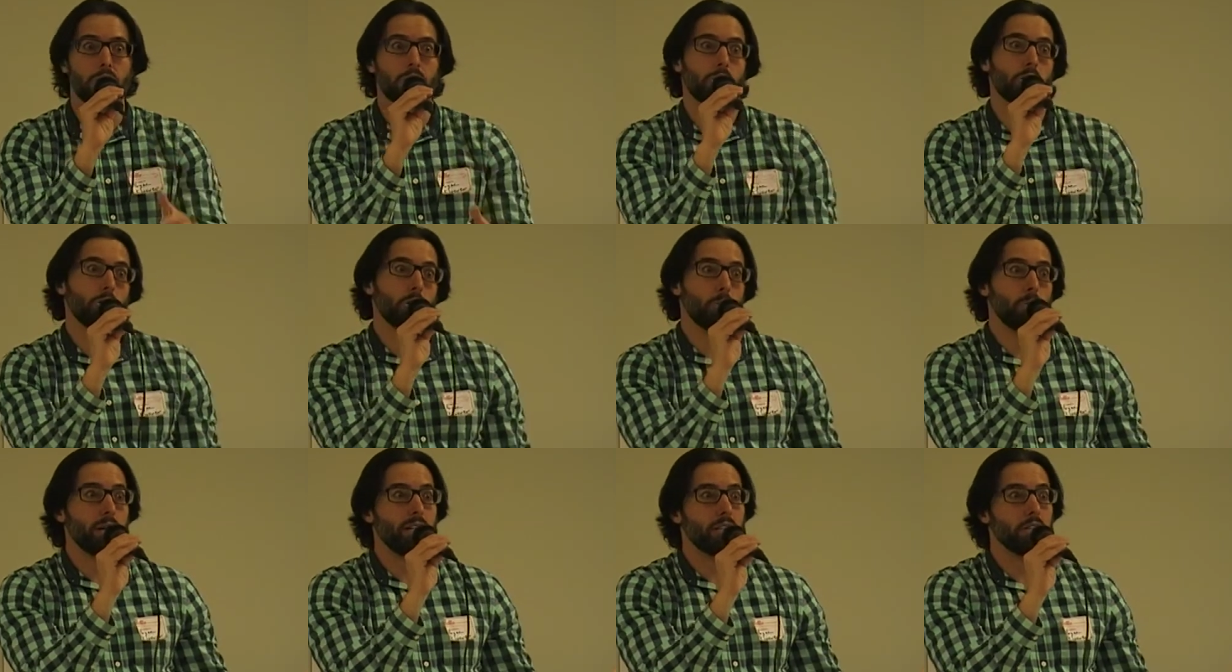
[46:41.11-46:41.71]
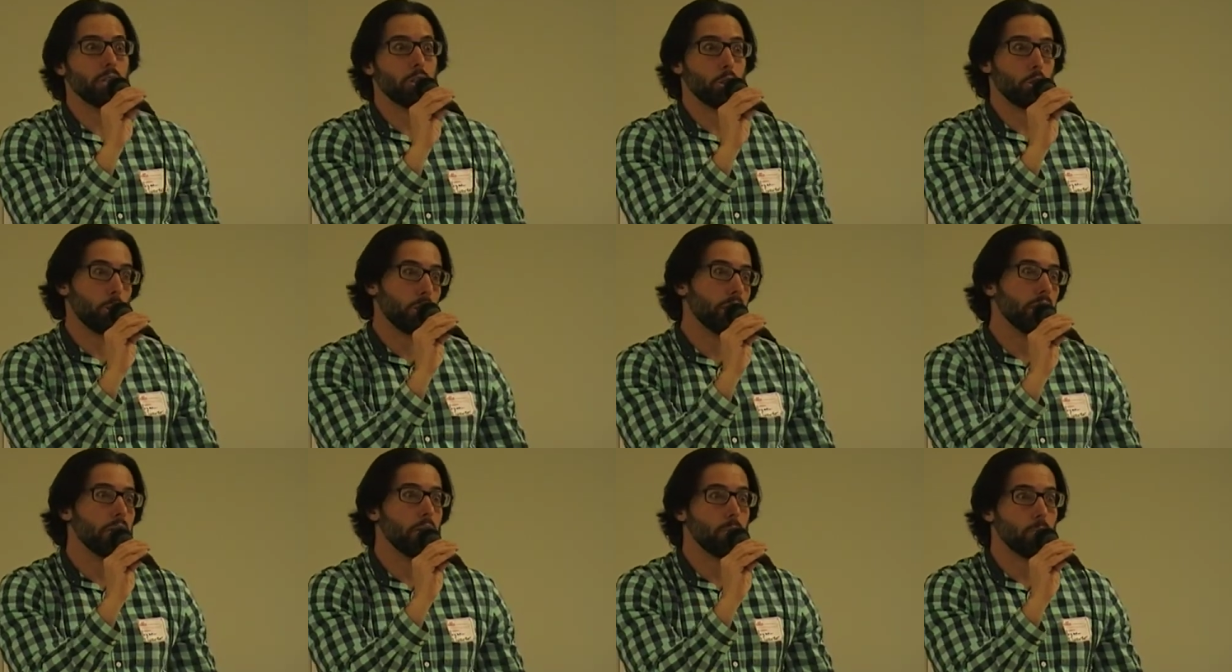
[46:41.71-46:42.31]
So you're basically
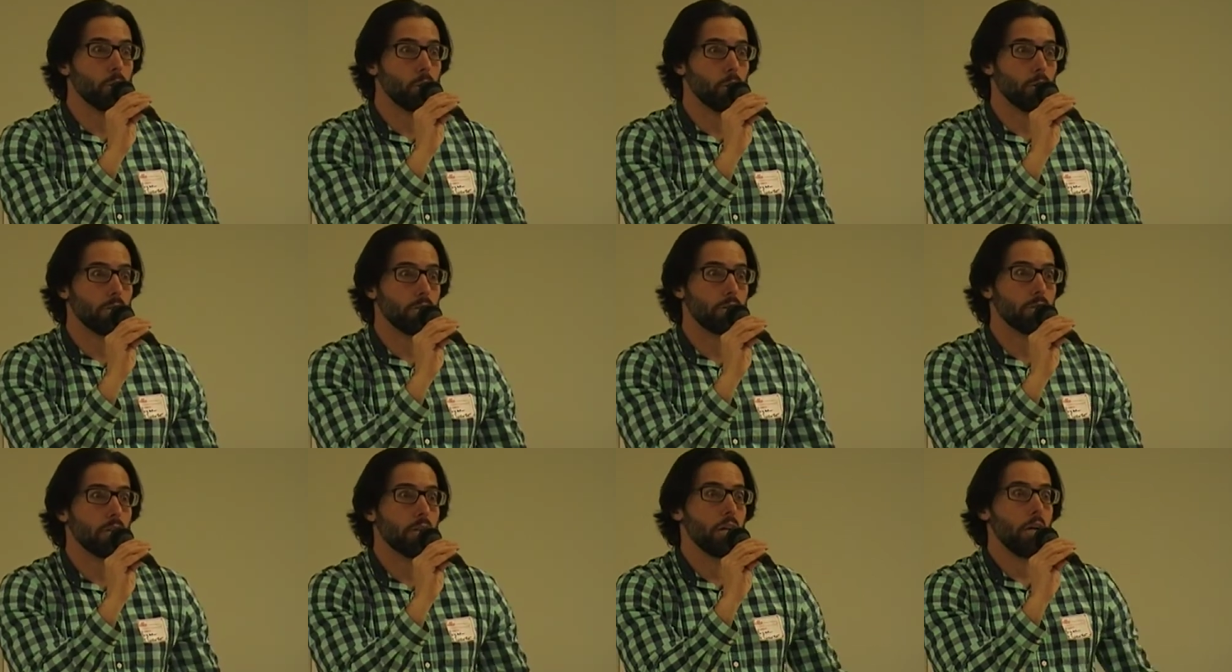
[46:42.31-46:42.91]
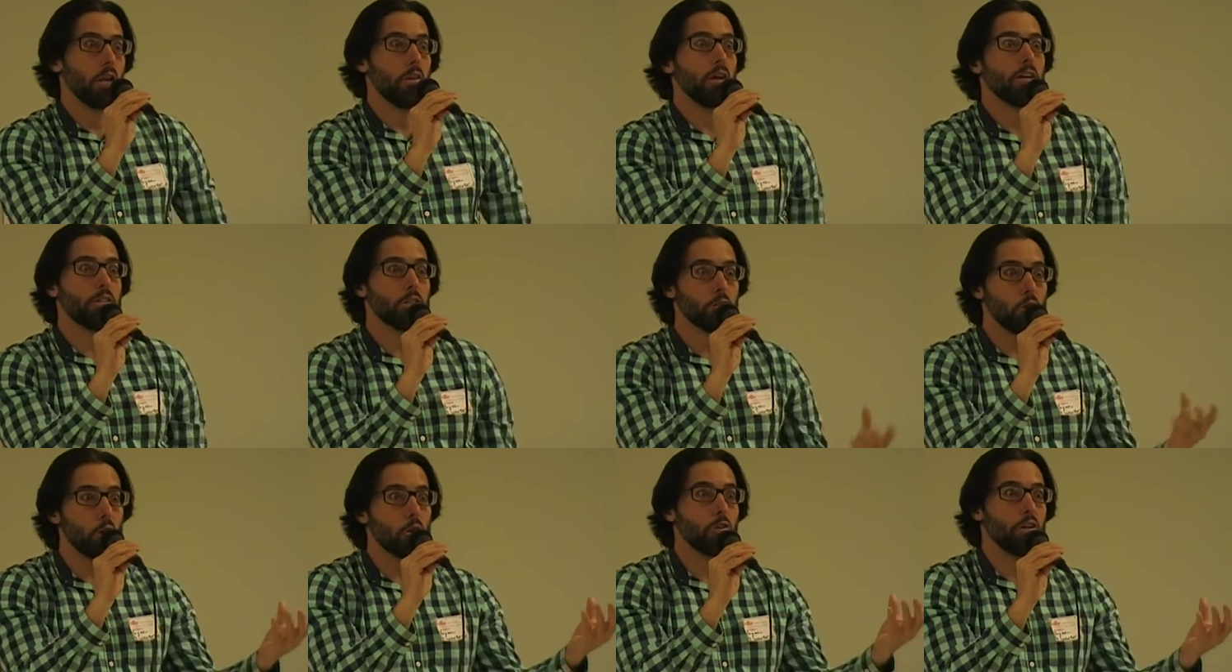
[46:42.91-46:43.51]
tricking the birds they
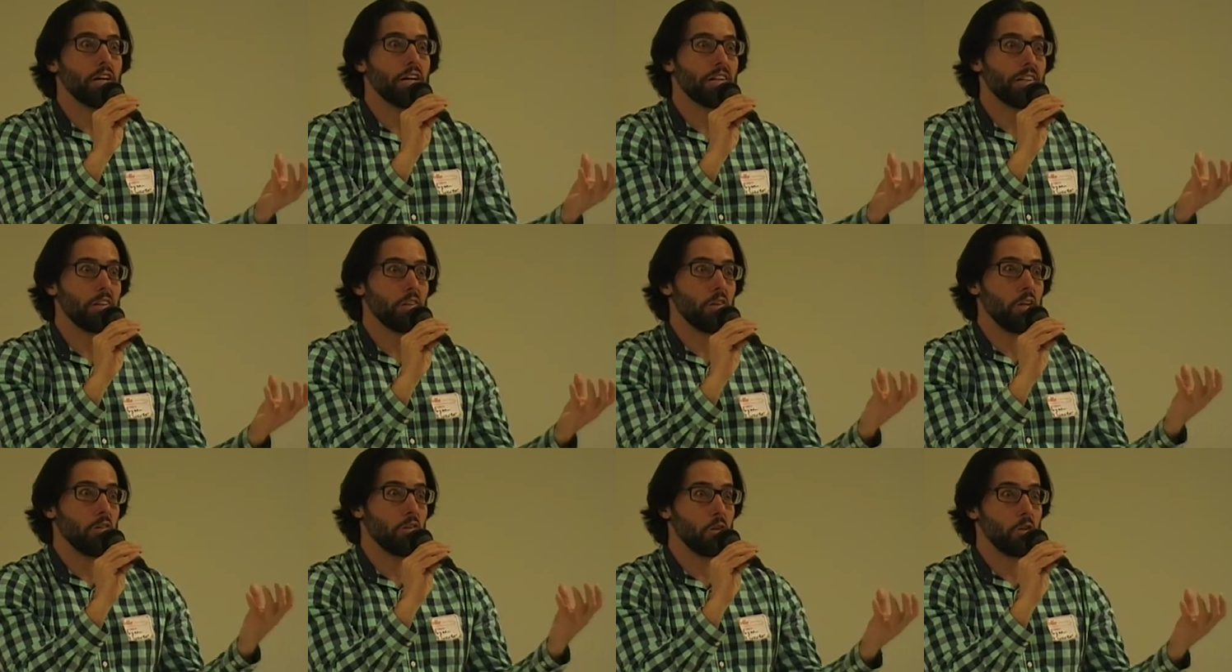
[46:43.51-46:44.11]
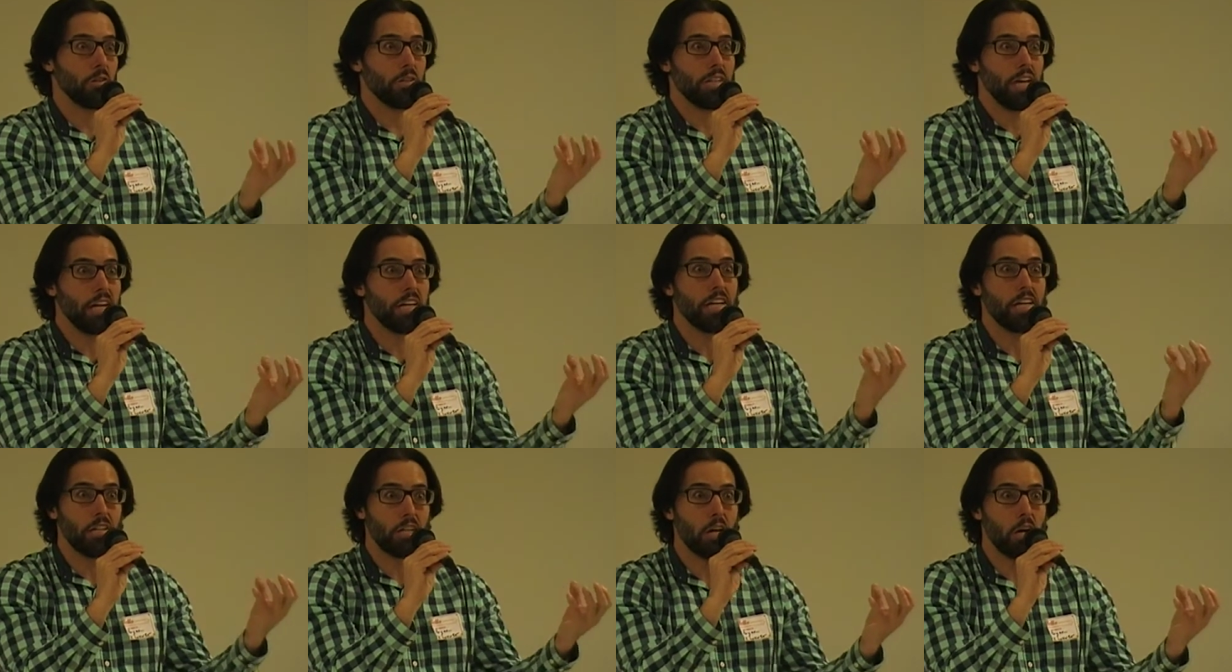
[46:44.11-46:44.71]
still think that they're
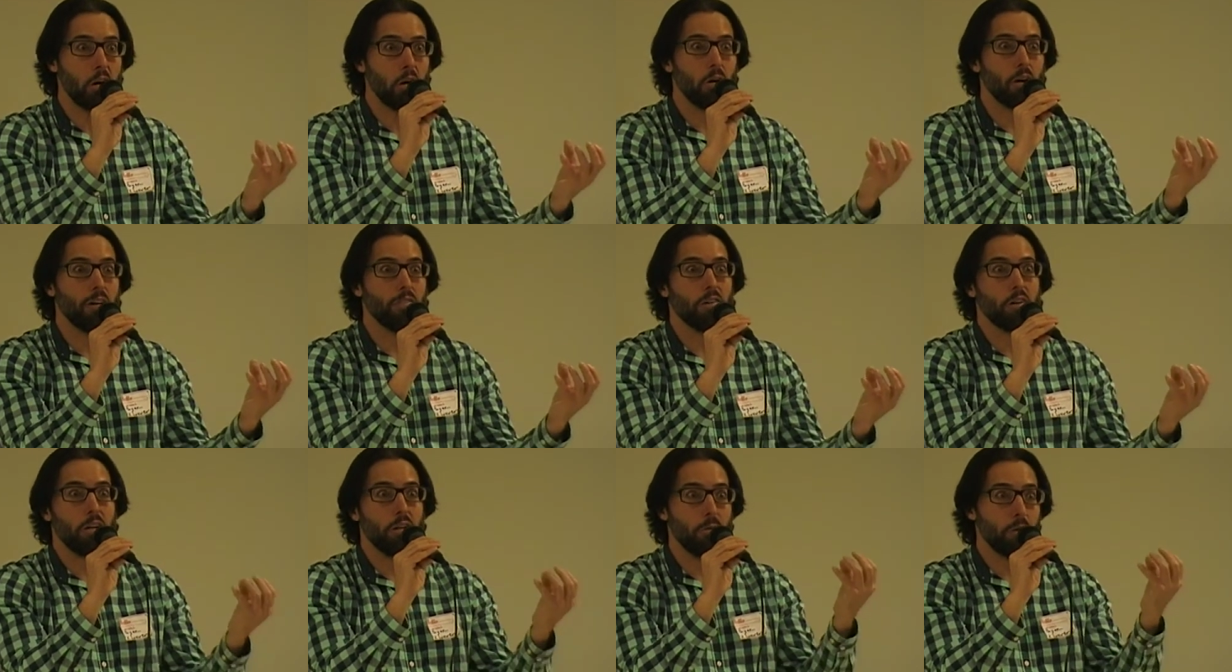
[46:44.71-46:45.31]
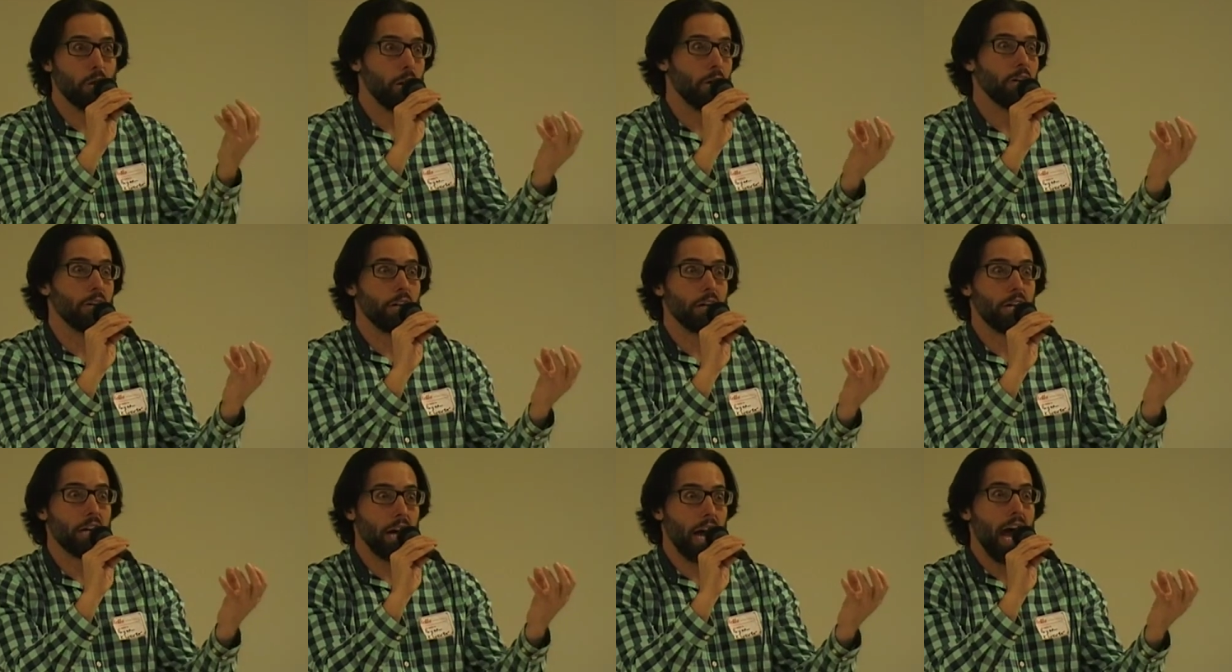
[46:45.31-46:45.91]
taking care of a,
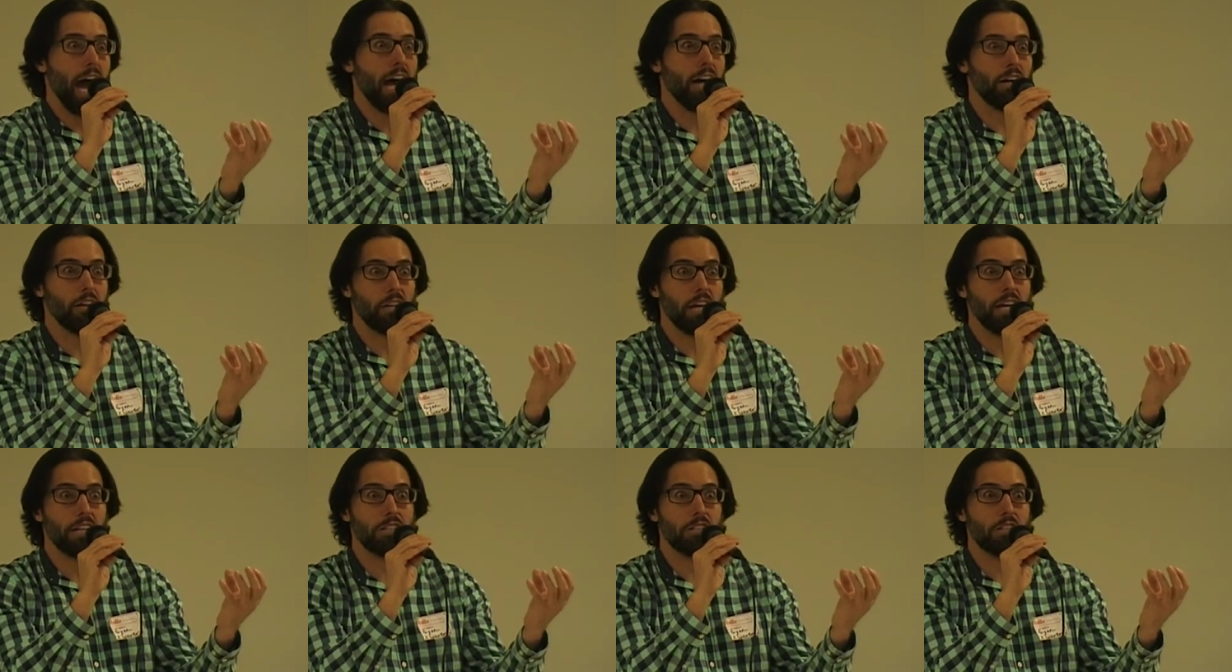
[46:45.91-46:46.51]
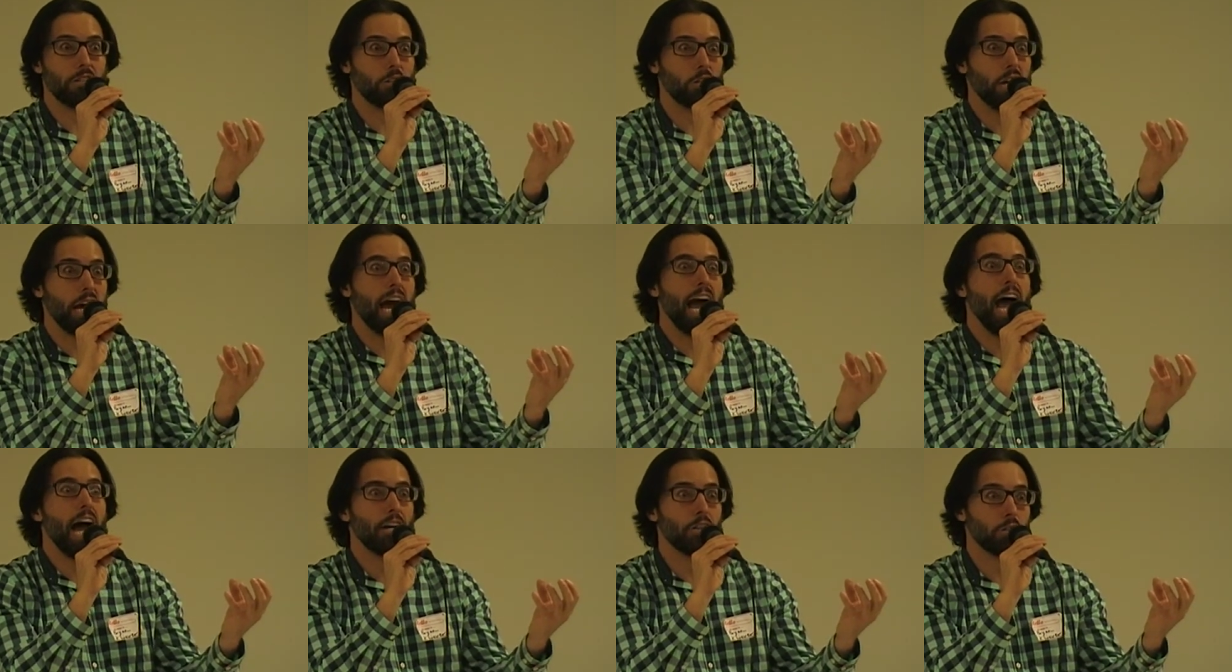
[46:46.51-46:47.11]
a, a, hat, a nest that's going to
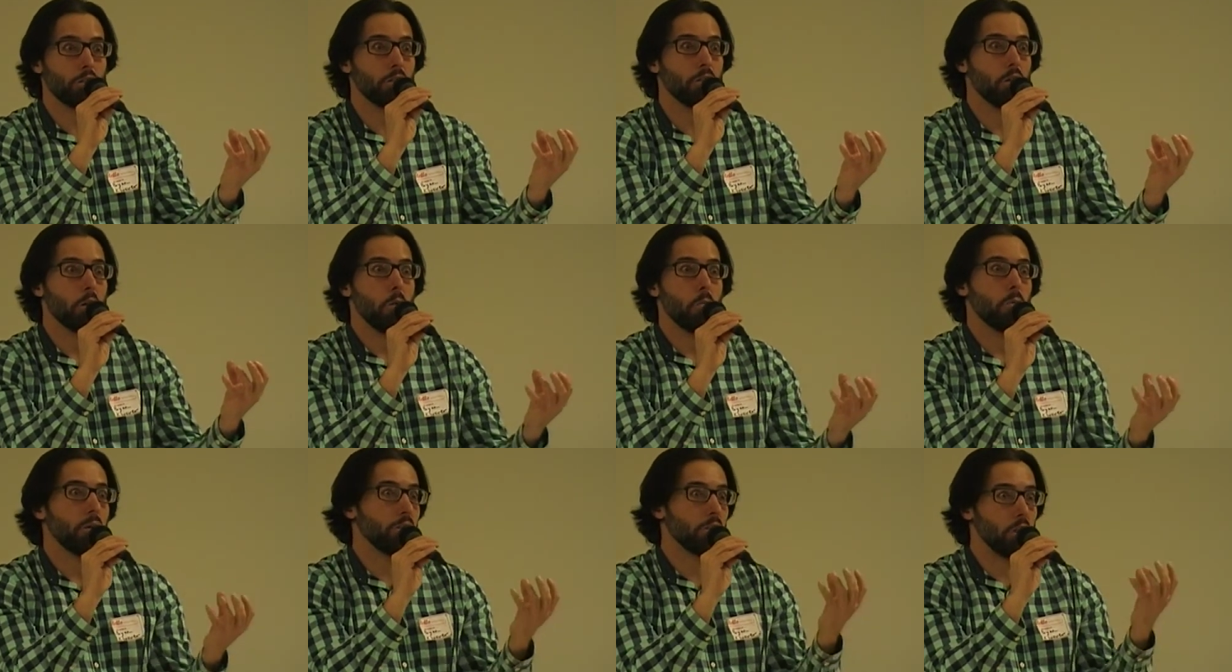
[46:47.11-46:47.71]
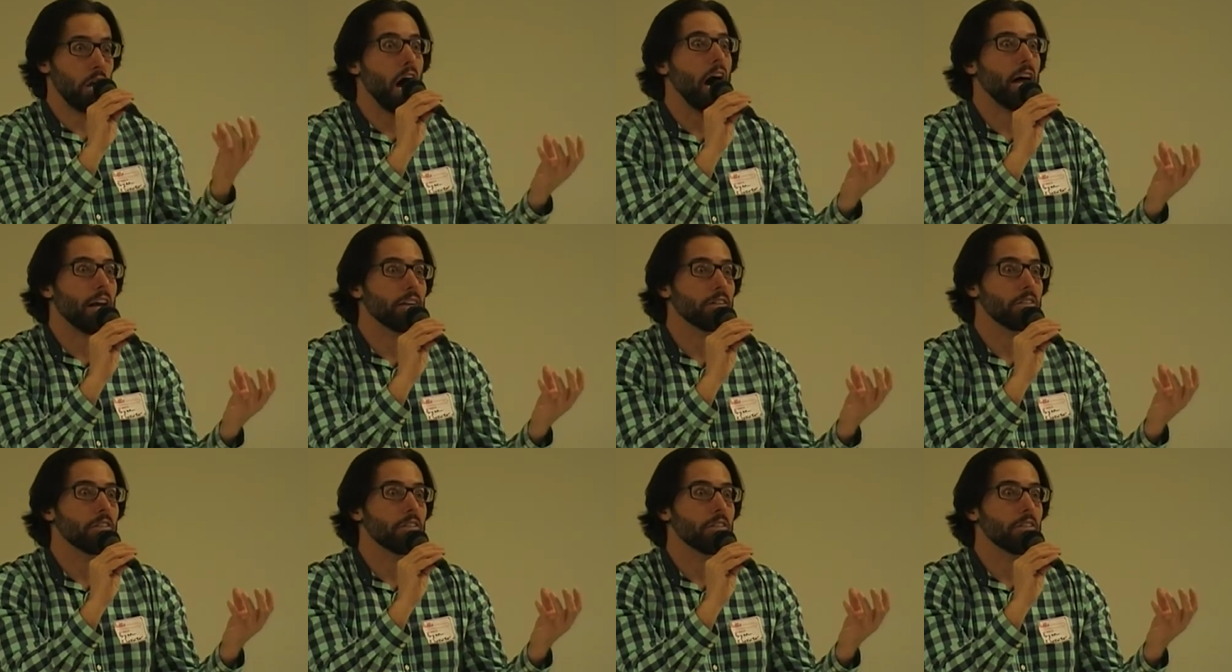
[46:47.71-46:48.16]
hatch, but it's not.